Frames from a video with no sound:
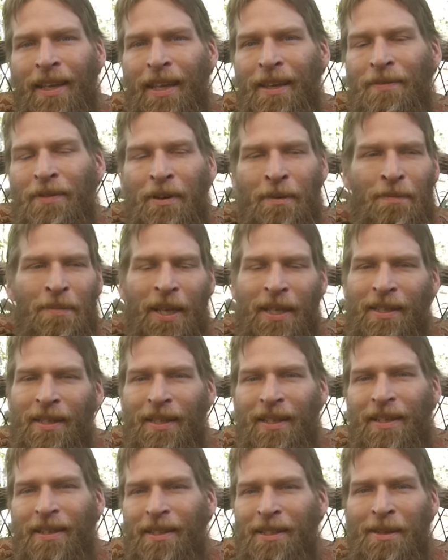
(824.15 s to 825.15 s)
Even a
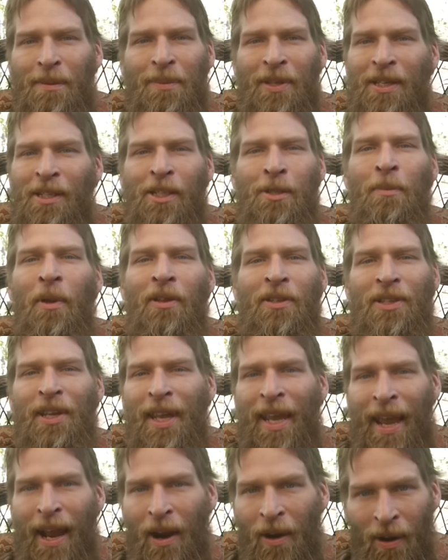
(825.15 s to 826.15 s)
basic, something as small as a
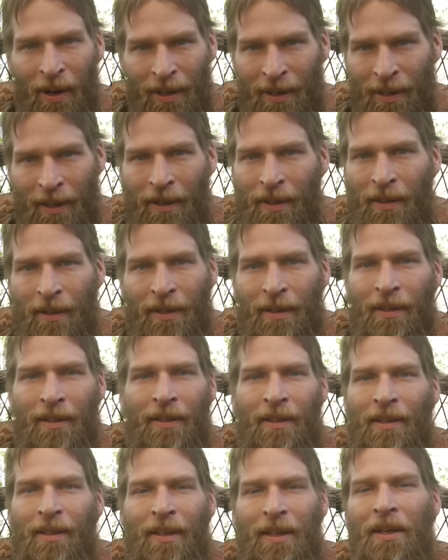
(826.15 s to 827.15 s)
carrot,
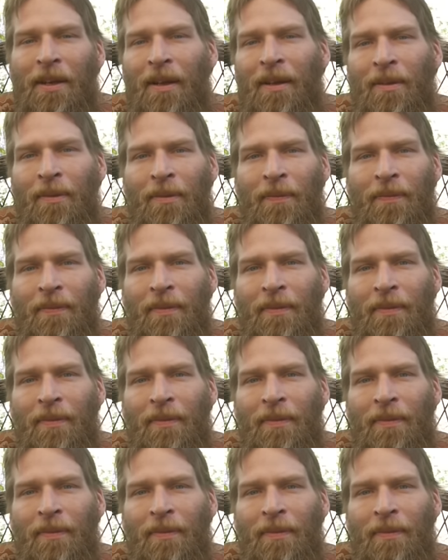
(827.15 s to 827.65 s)
you know.